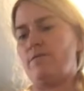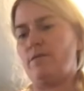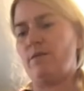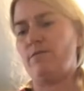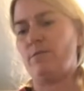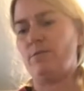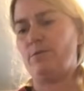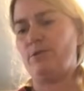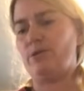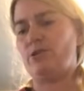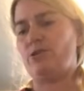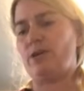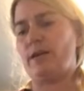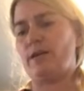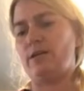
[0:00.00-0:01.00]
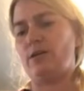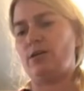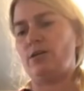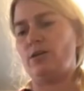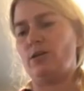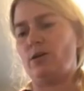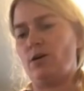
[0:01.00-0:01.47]
Never really tried to
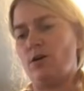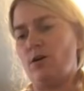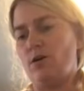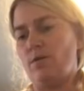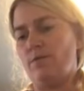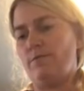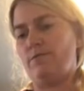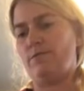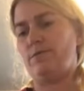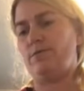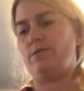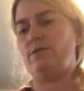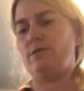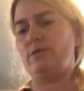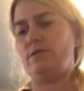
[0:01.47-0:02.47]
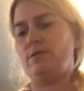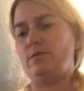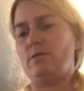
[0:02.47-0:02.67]
cook all the foods,